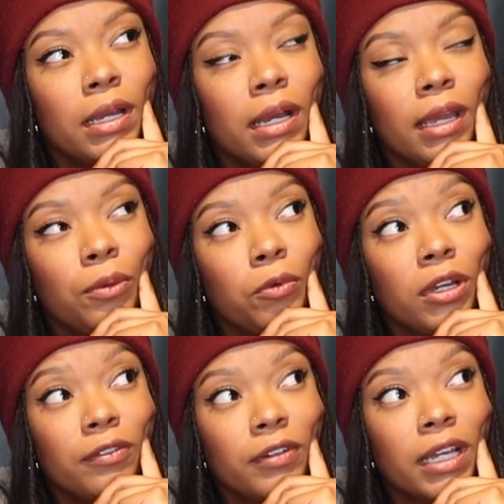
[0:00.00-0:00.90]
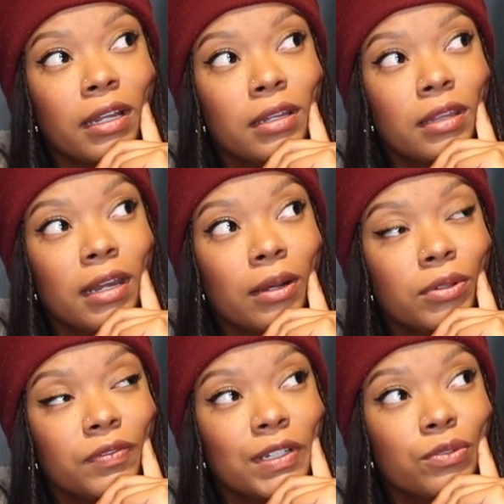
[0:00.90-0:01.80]
I had one friend that I
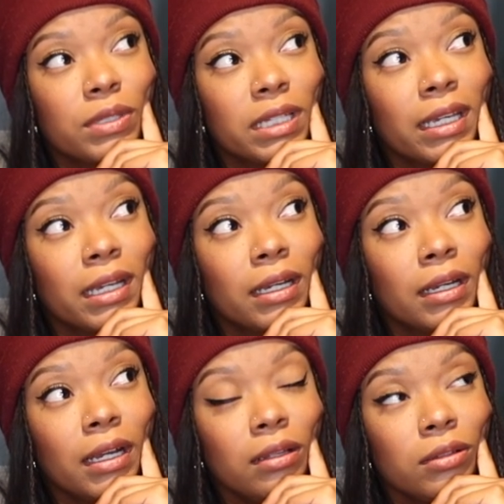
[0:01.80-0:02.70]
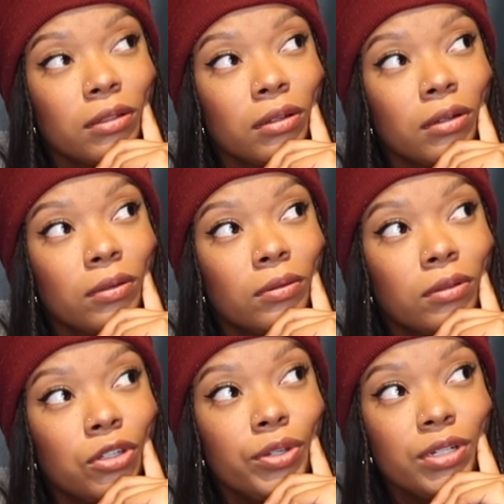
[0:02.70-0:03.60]
was friends with, like, how long ago?
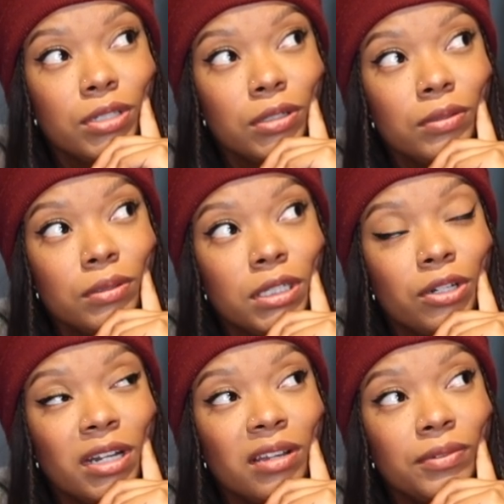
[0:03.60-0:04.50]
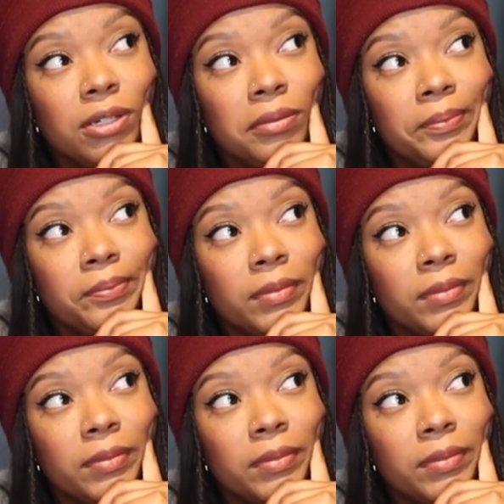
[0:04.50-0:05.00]
2 years ago? A year and a half ago?